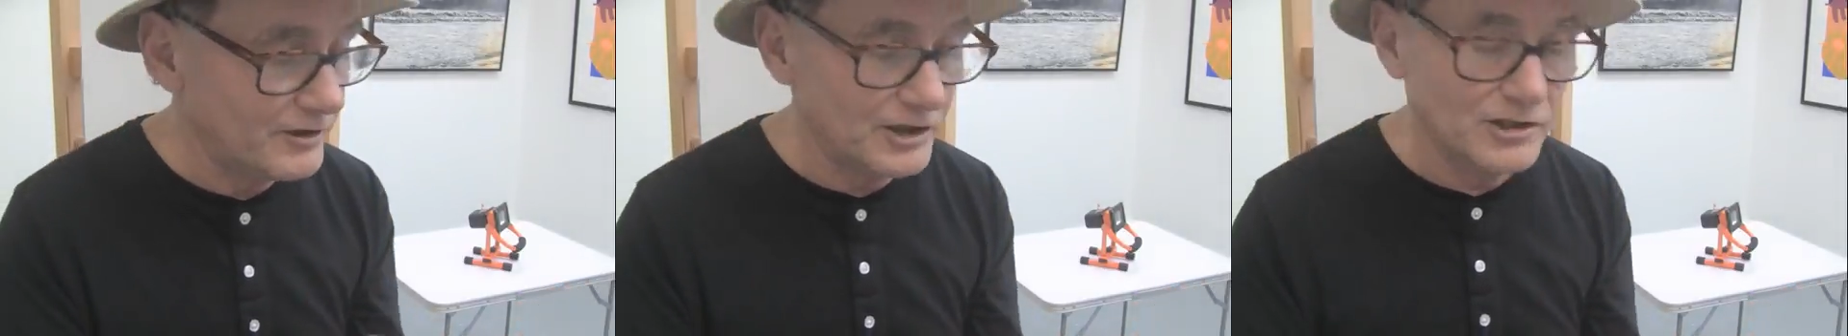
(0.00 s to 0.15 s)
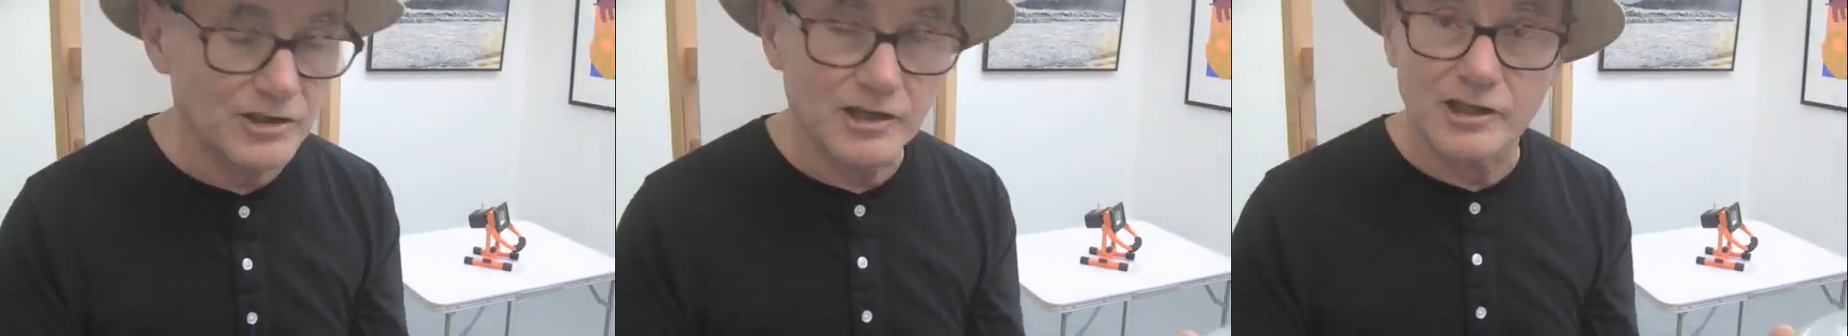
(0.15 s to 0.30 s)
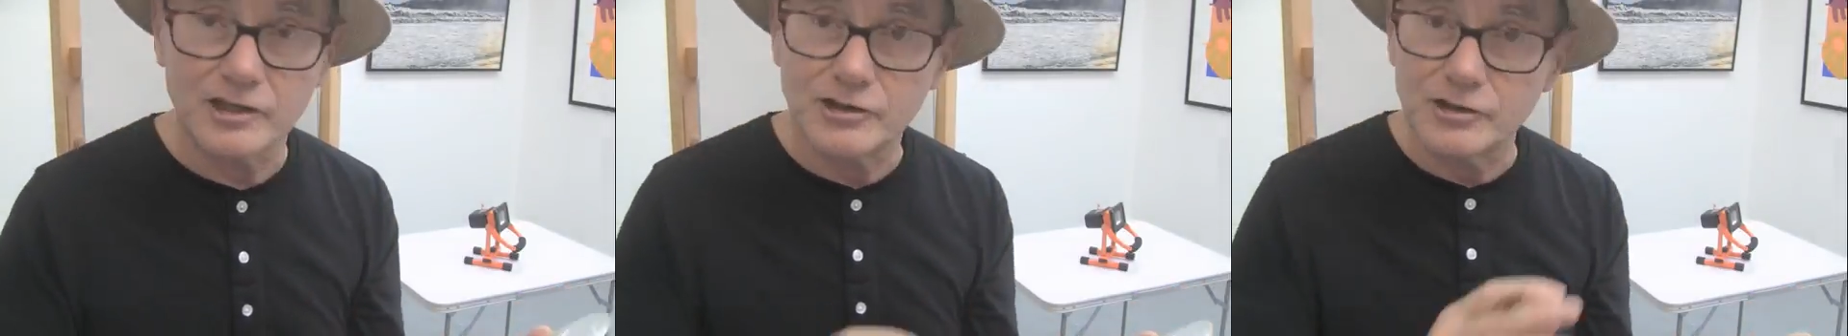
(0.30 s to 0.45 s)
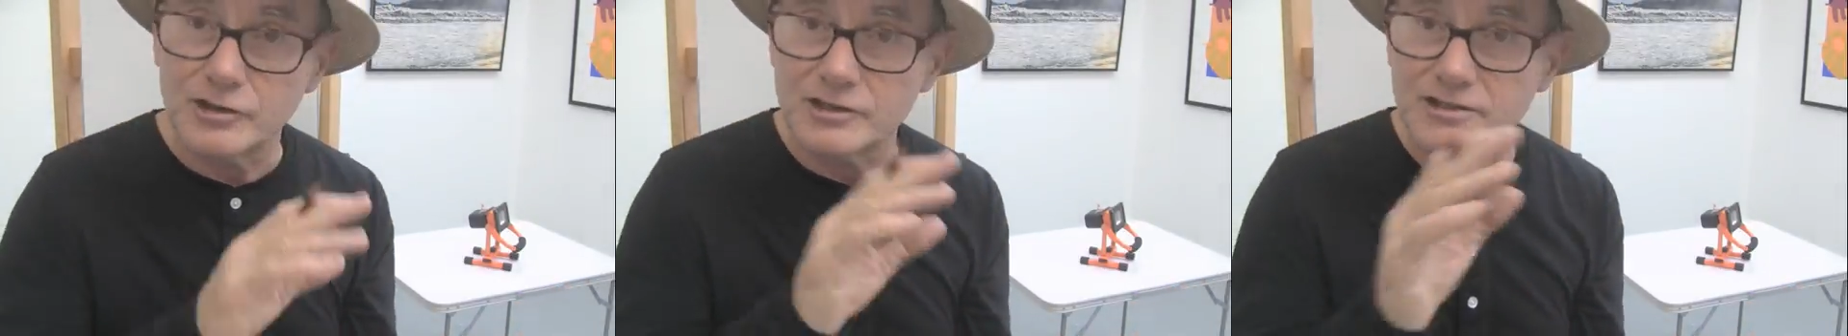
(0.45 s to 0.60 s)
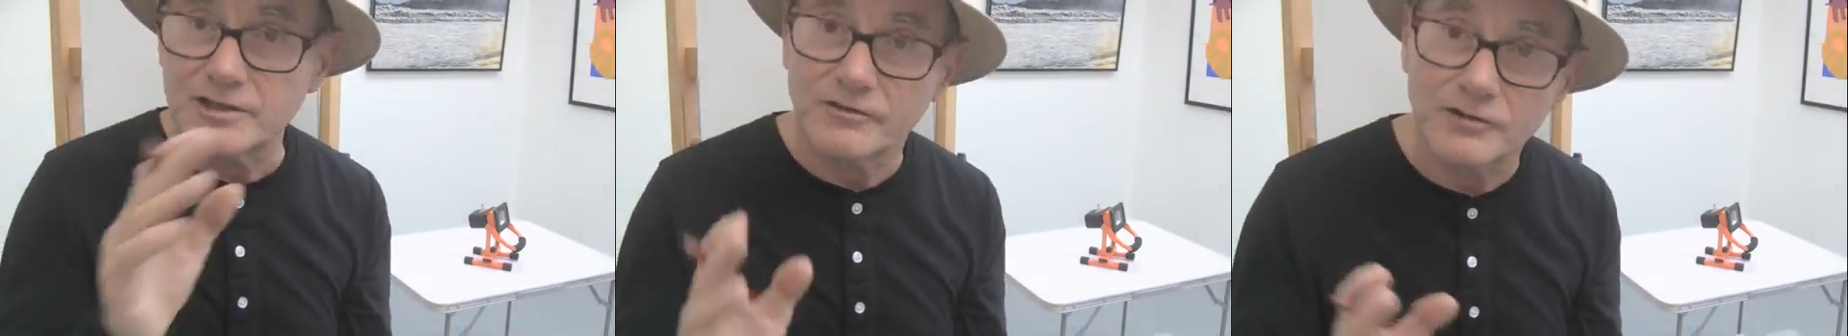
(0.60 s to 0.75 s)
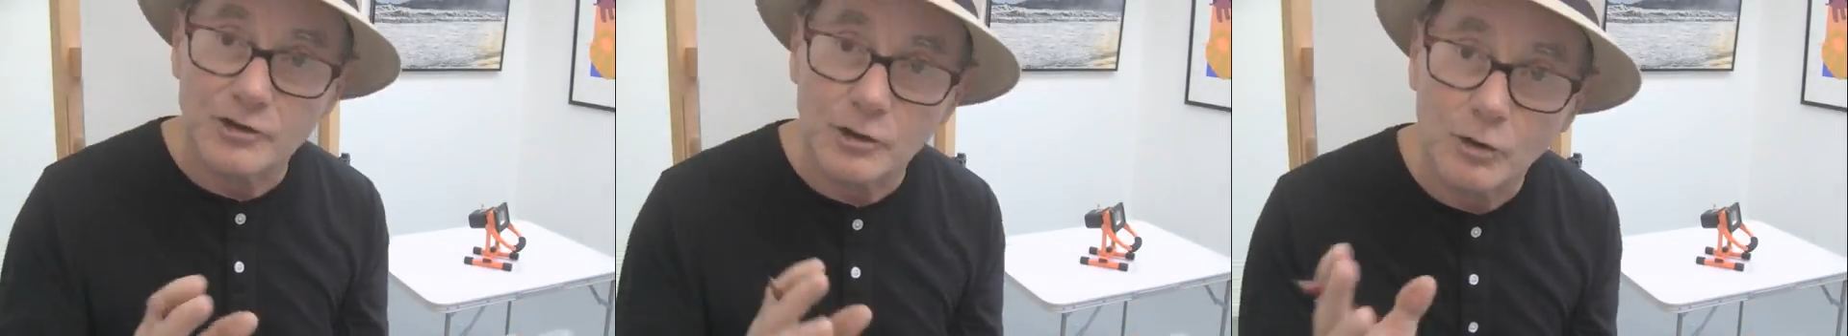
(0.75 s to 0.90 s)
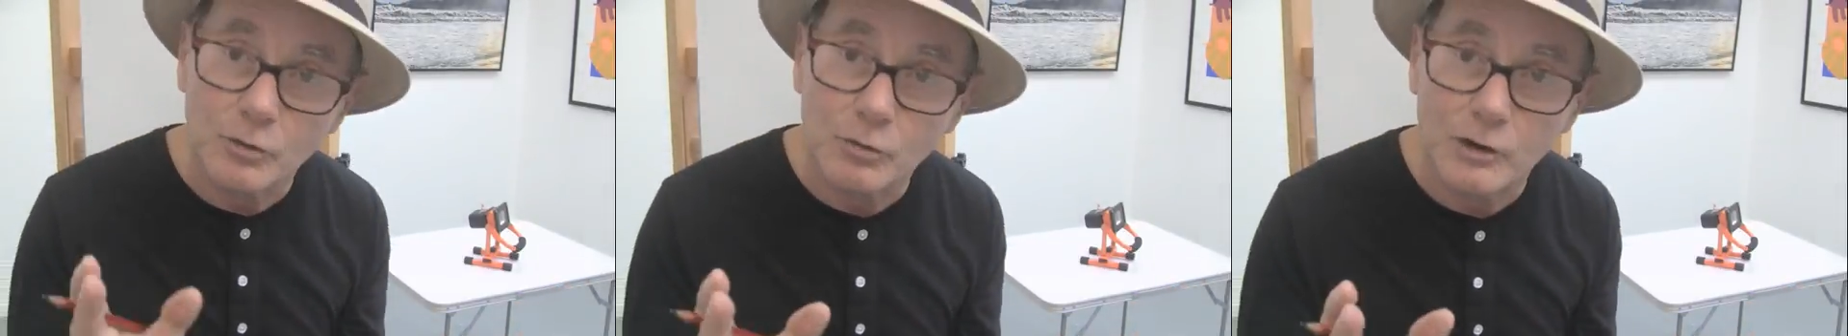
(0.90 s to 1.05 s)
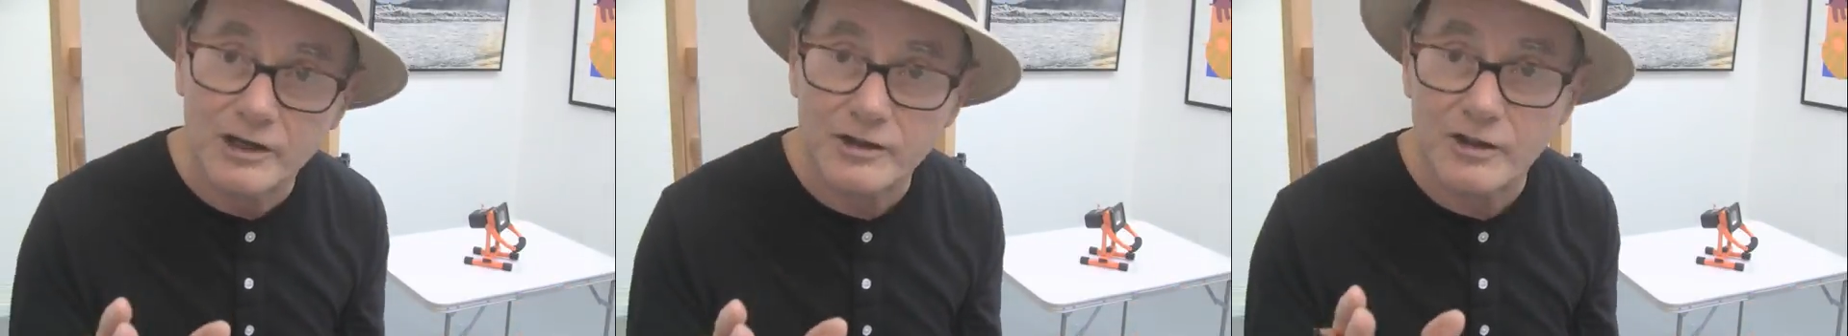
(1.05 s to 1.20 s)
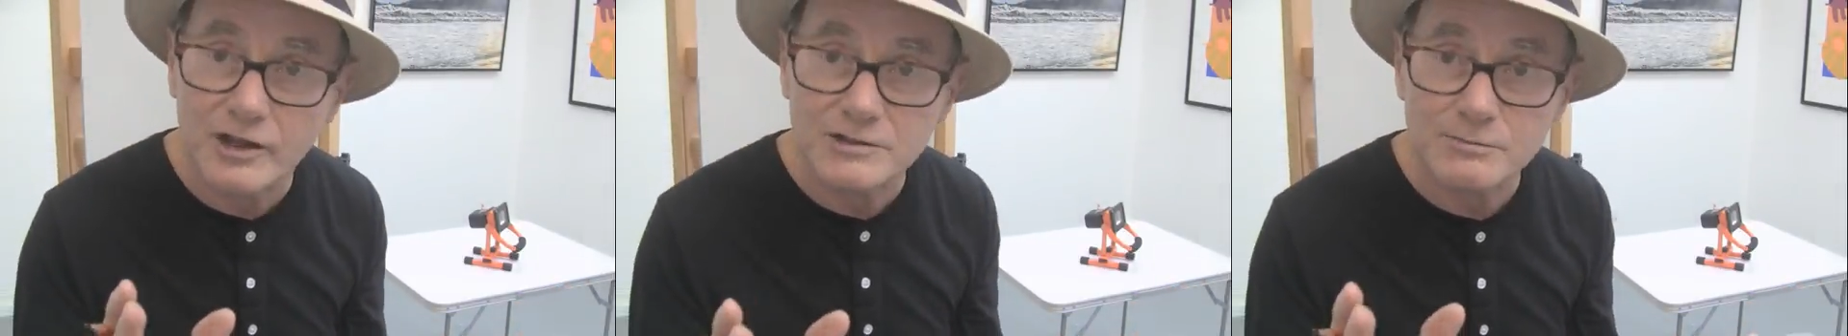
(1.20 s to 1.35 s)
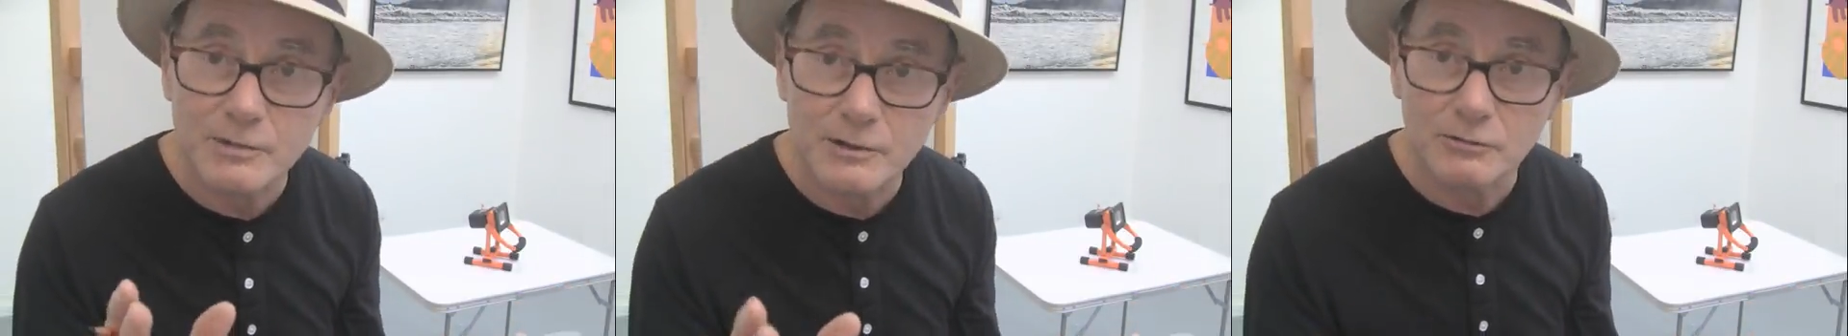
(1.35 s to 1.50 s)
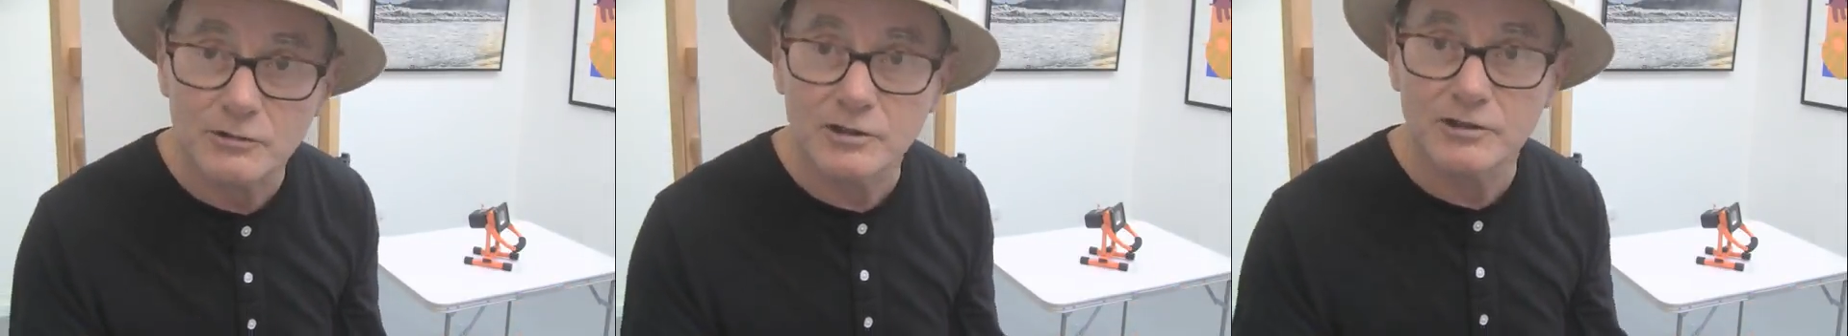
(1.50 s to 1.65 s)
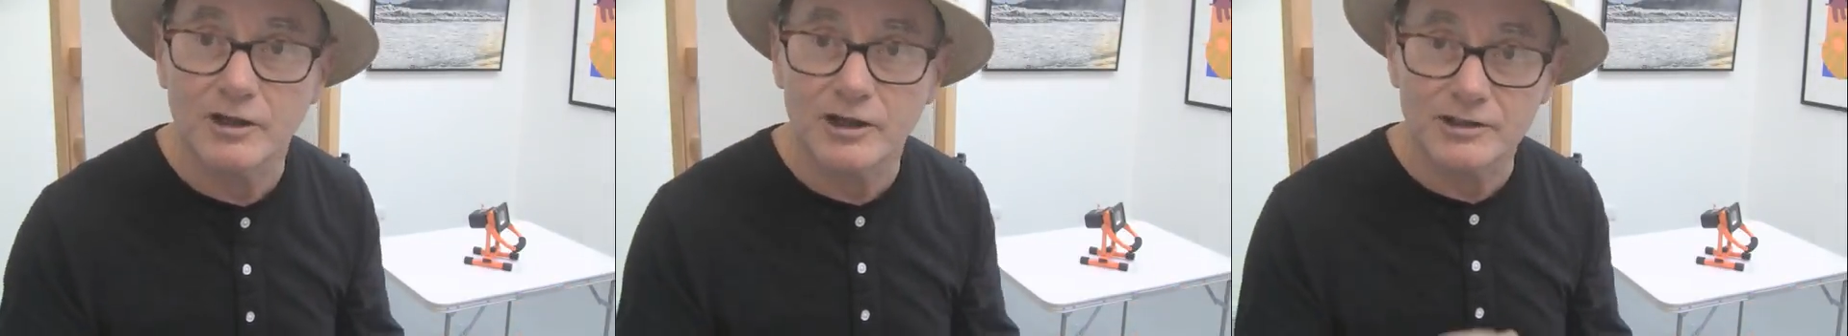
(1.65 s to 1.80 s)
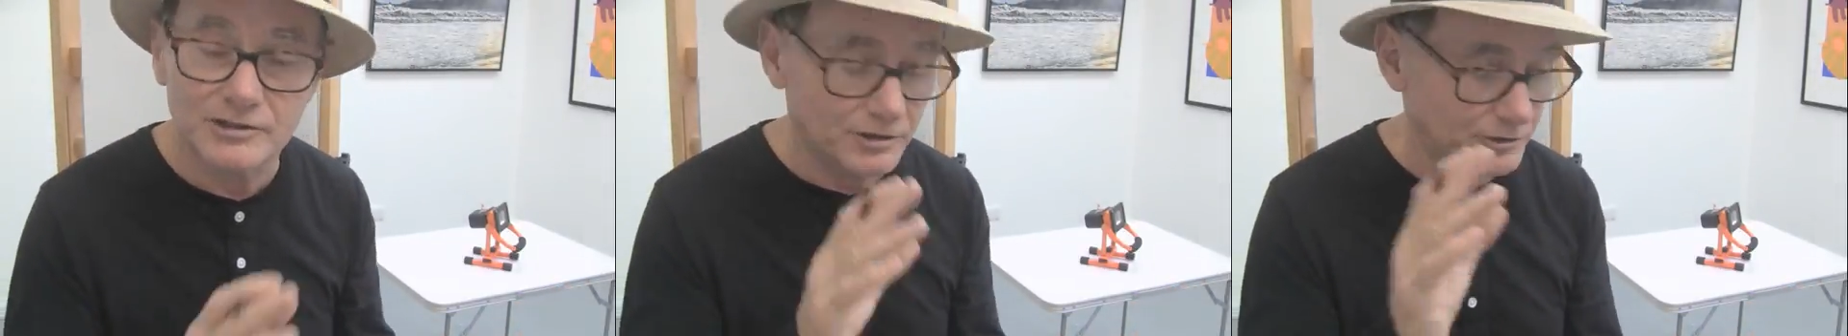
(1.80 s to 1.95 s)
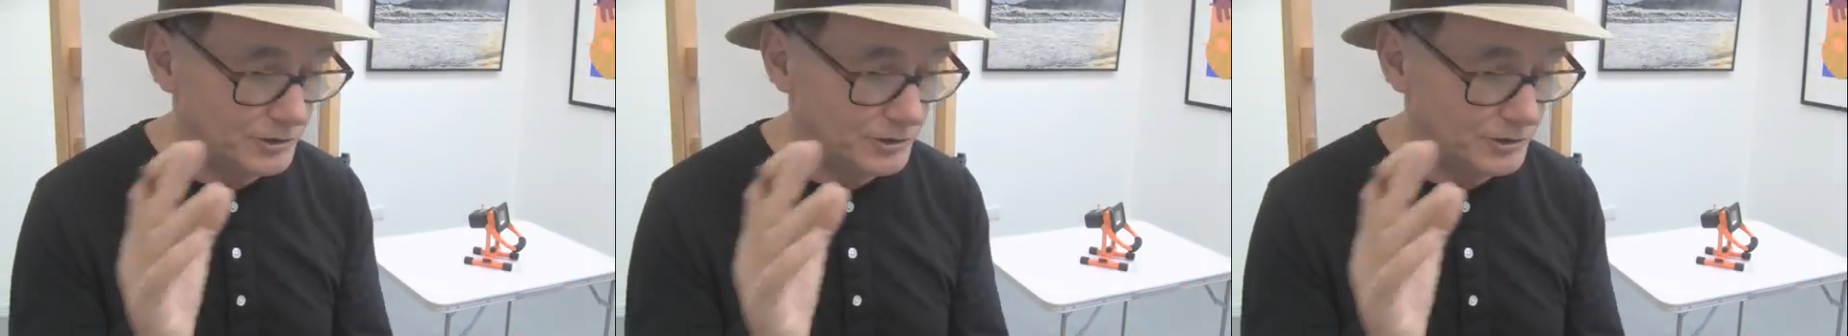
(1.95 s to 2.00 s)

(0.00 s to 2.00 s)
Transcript: that you can use if you're one of those people that like to